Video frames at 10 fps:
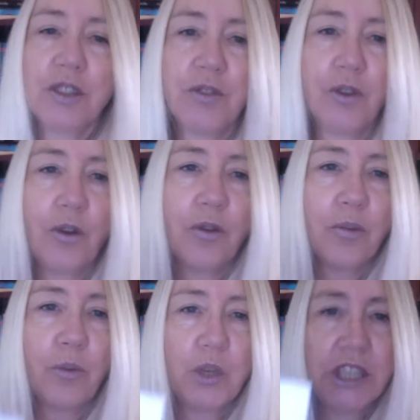for the
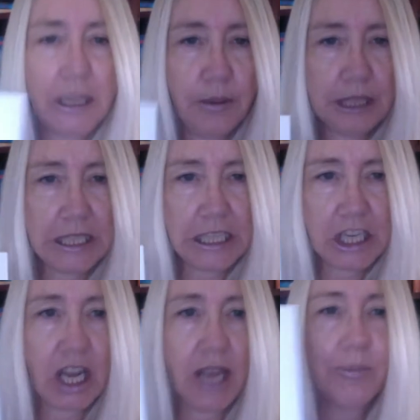more demon-y
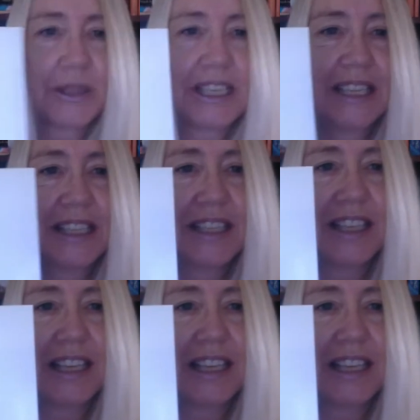types is The